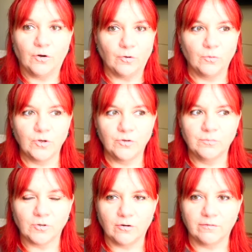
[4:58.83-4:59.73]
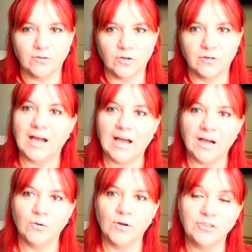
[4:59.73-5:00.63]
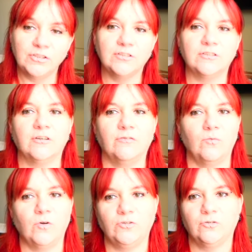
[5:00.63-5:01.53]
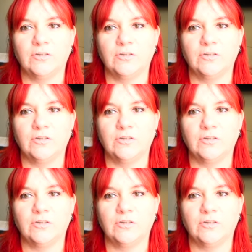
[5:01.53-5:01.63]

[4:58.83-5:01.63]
or a wound, or a flaw. How do you discover what your